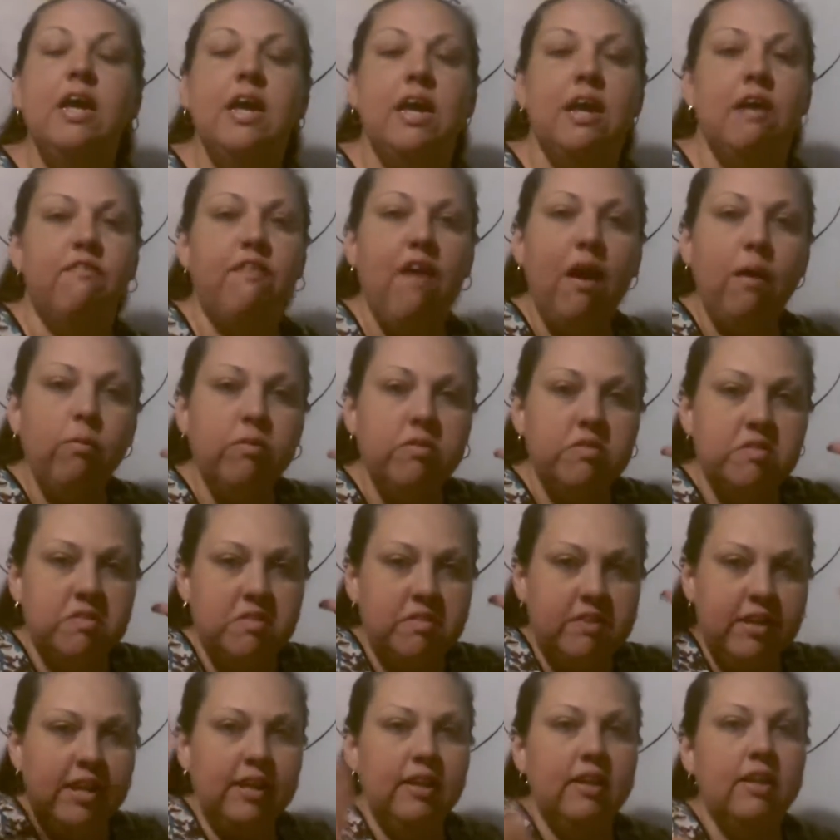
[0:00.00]
If I was
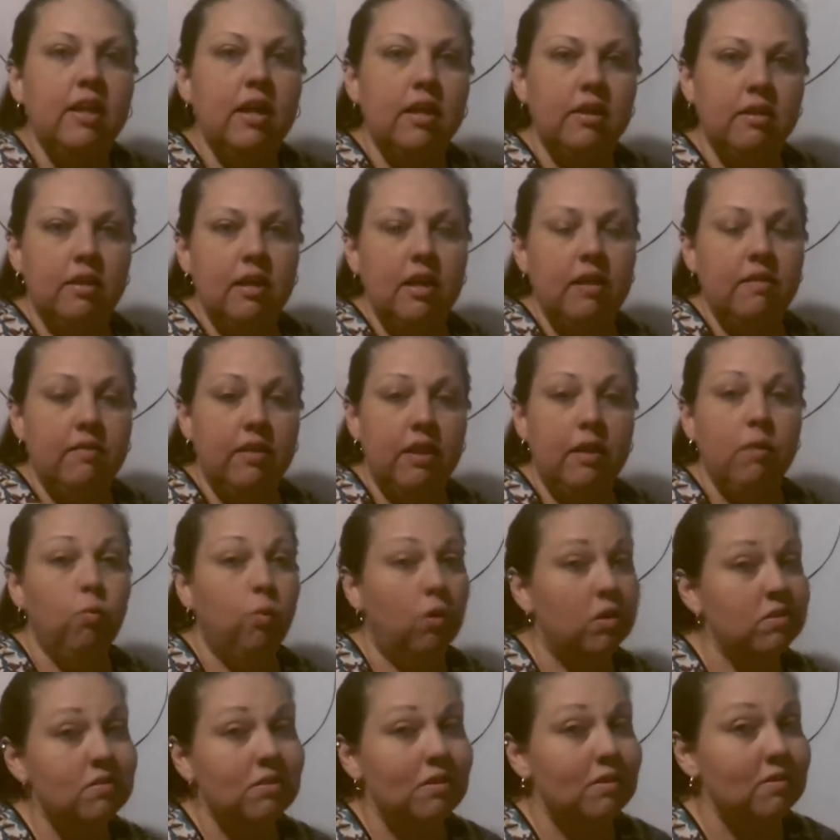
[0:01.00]
standing on, and it
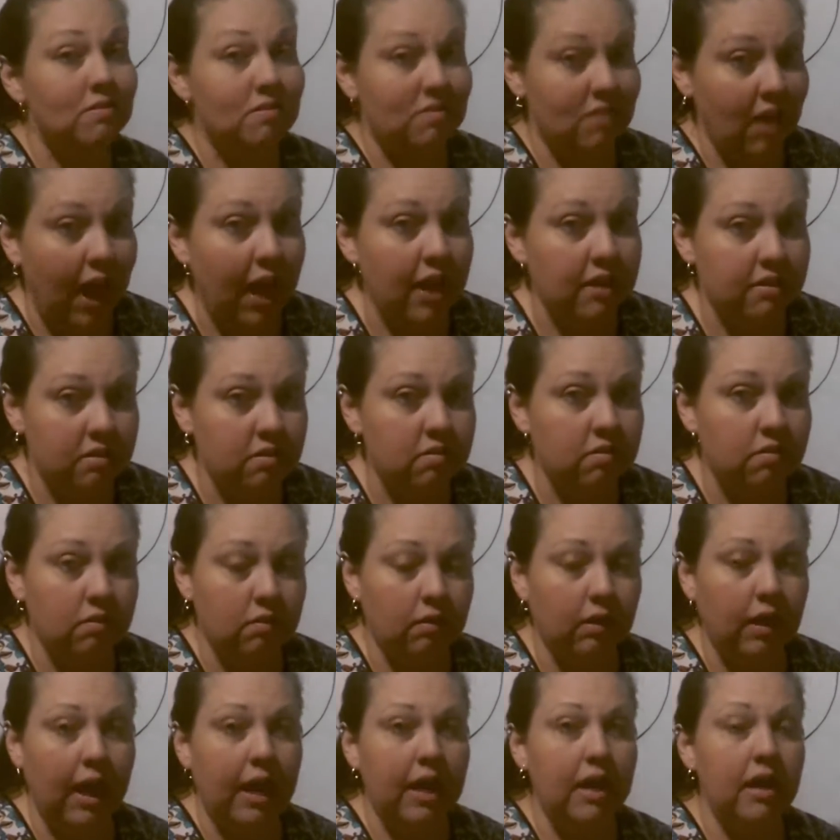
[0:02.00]
wasn't a set,
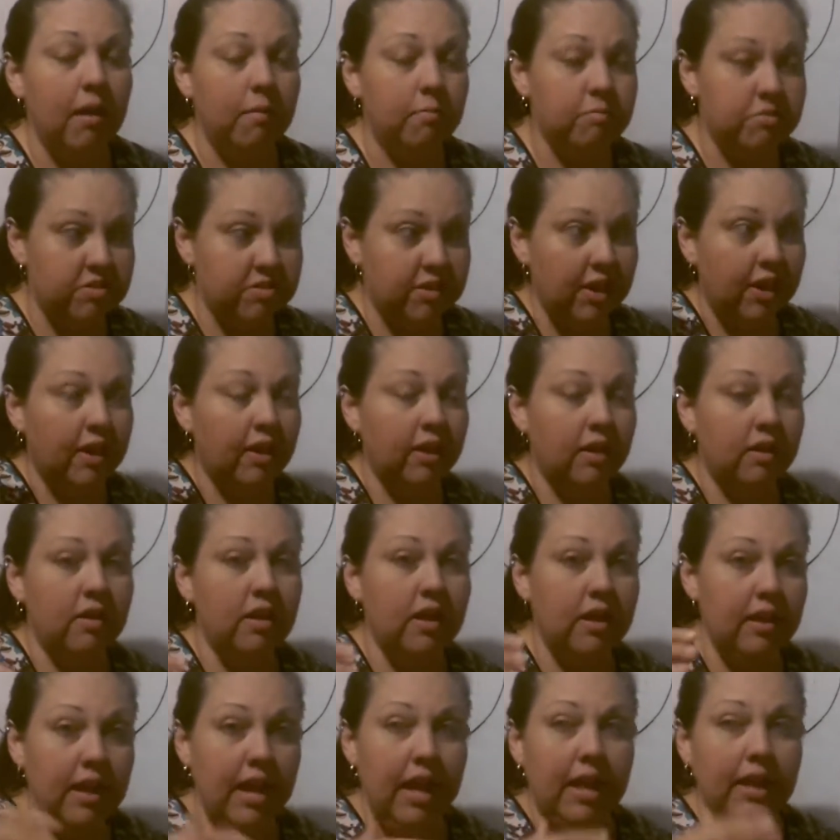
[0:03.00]
okay, and I'm standing
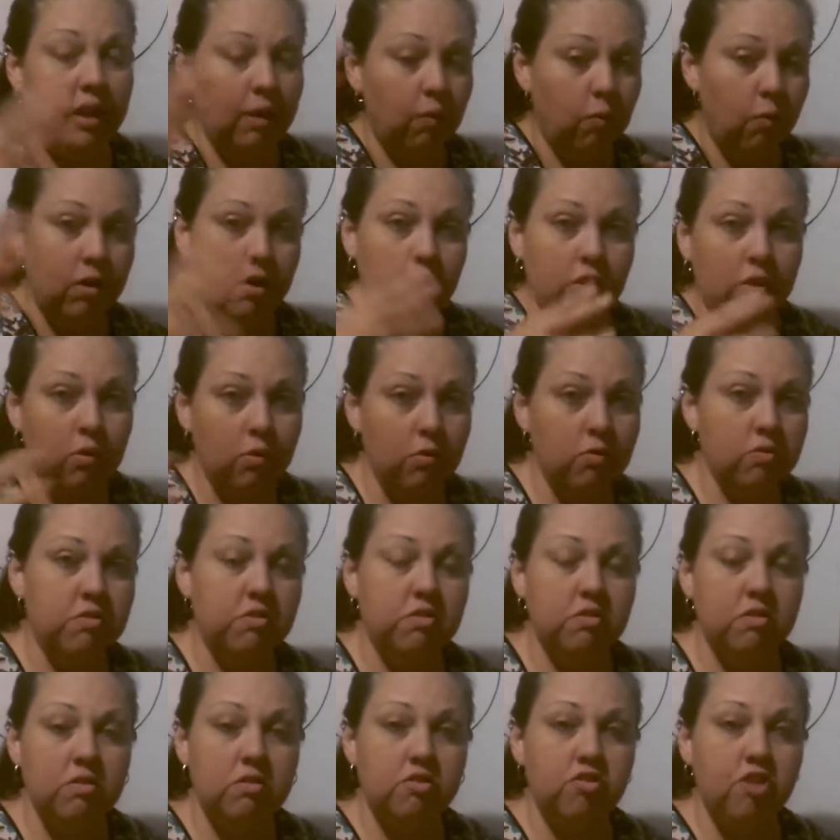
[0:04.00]
in any one of
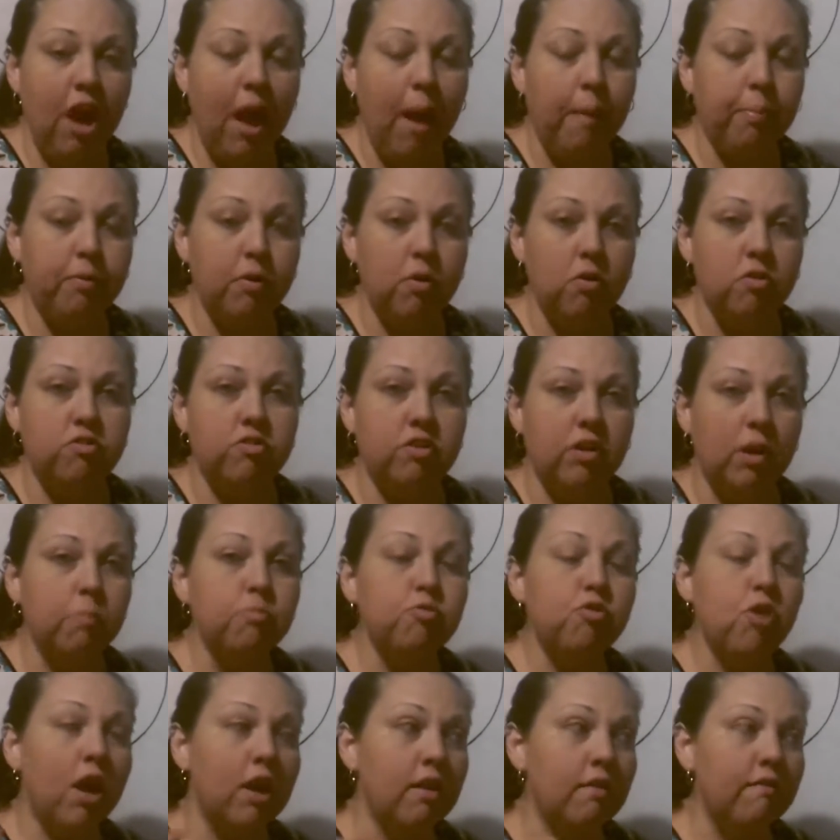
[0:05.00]
those chapters and
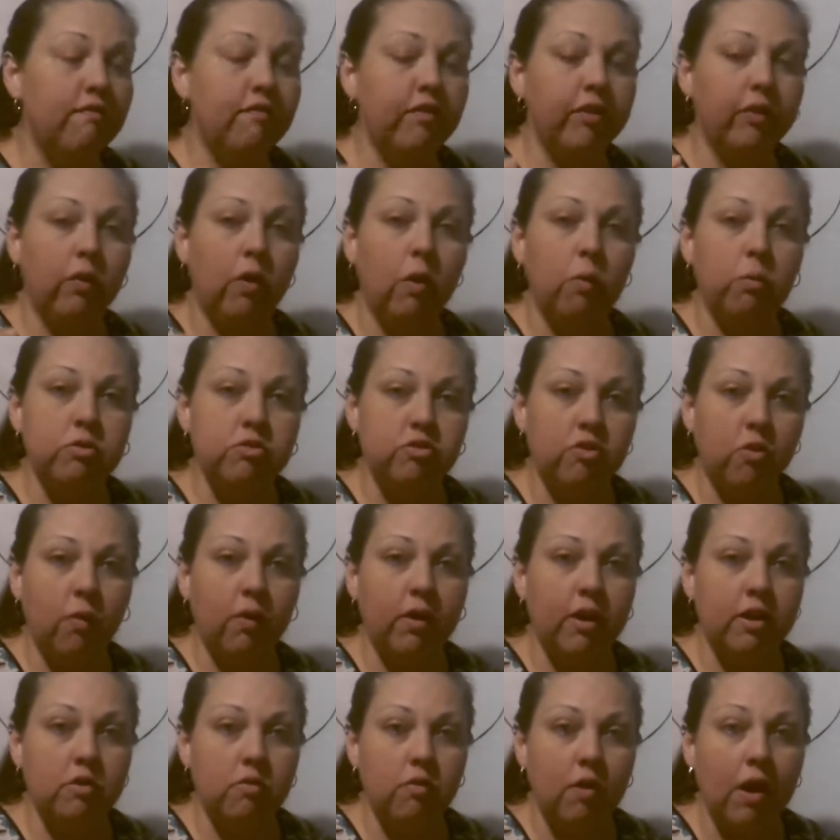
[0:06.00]
I'm trying to figure out what's
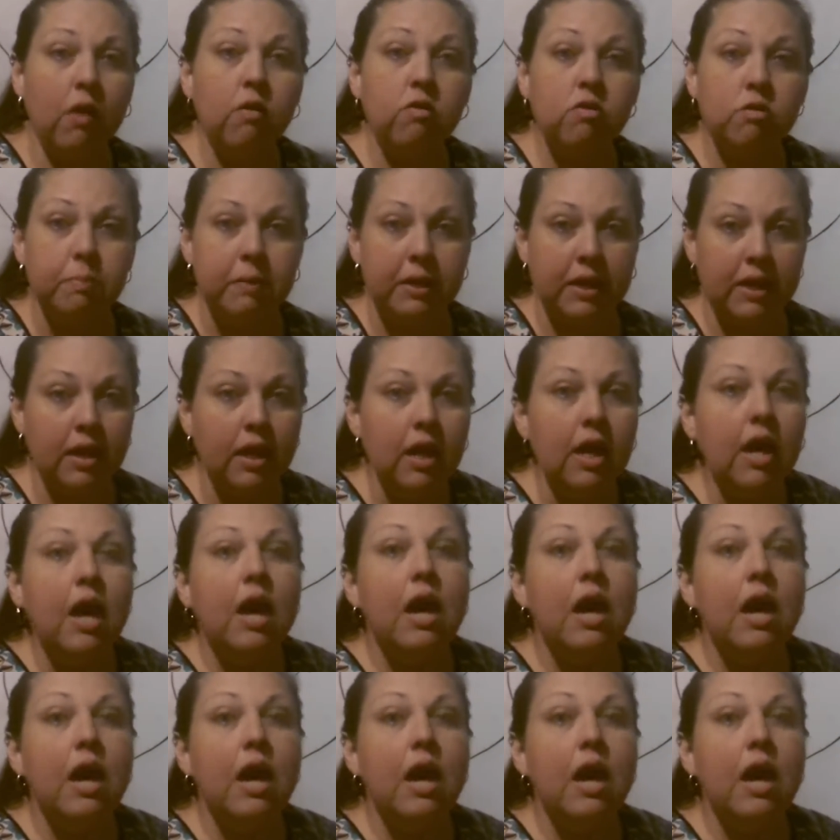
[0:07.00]
going on around me,